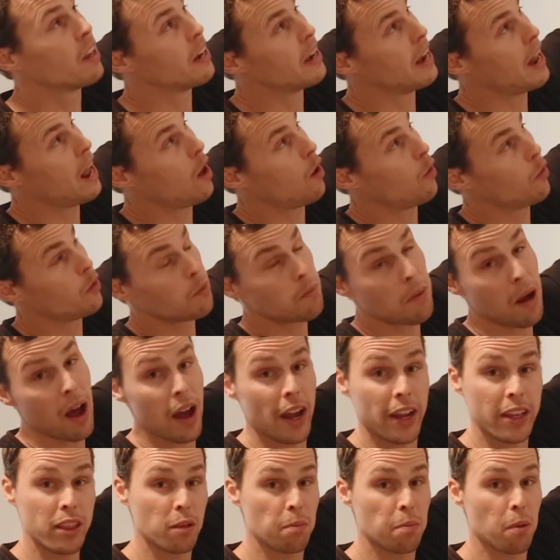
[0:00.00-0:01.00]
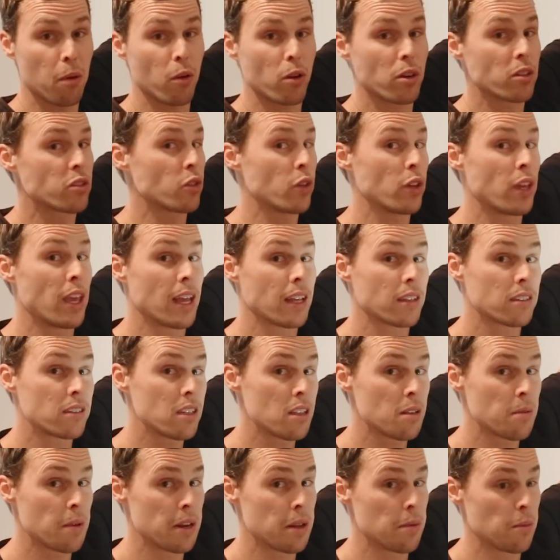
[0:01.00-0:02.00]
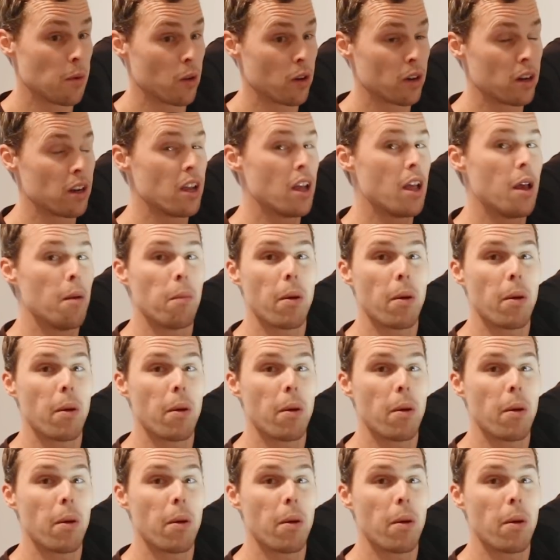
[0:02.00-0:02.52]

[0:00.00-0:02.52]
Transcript: Now, they're behind the board so you can't see them anymore.